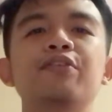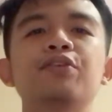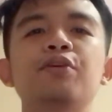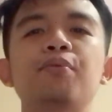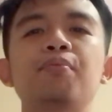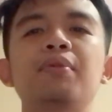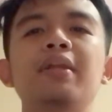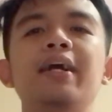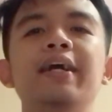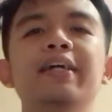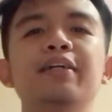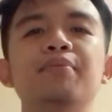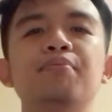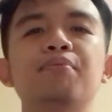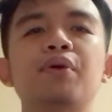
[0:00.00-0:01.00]
to apply
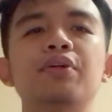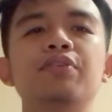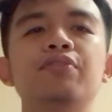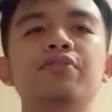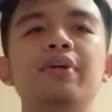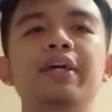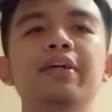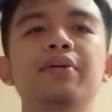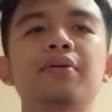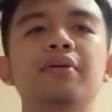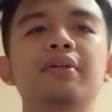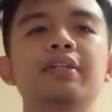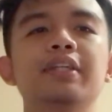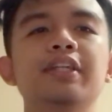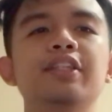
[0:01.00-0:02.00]
and modify
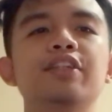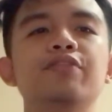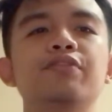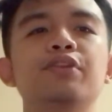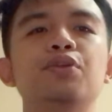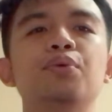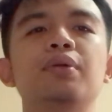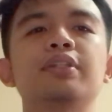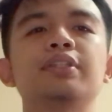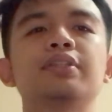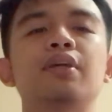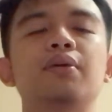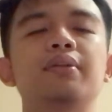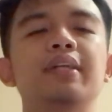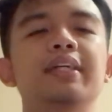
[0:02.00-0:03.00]
your individual's
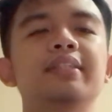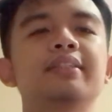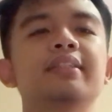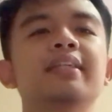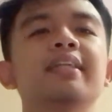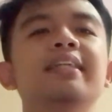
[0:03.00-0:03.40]
knowledge,